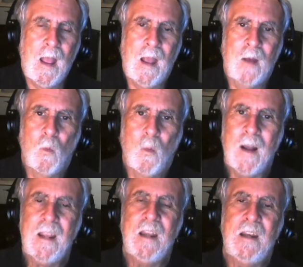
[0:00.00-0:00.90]
And
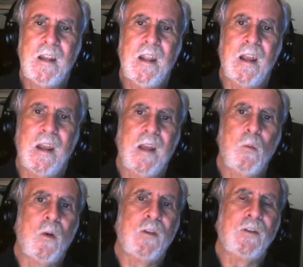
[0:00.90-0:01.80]
what he
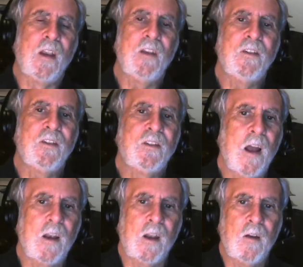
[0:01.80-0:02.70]
did was he
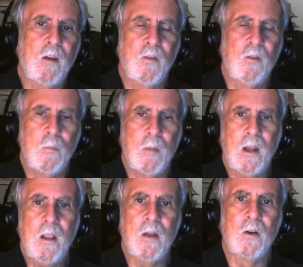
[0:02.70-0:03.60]
studied for
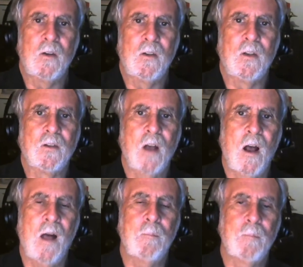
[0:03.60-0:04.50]
many years
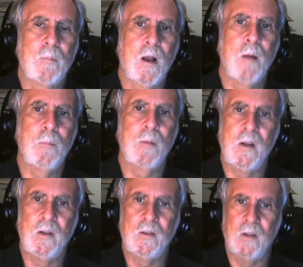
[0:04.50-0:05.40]
top
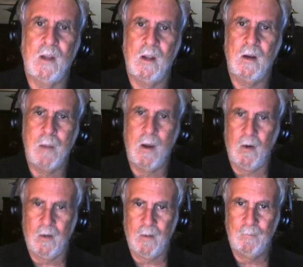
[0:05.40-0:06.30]
companies in
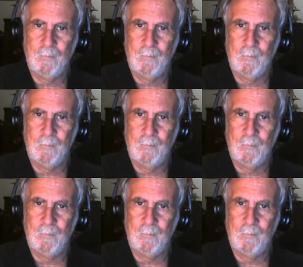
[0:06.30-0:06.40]
America.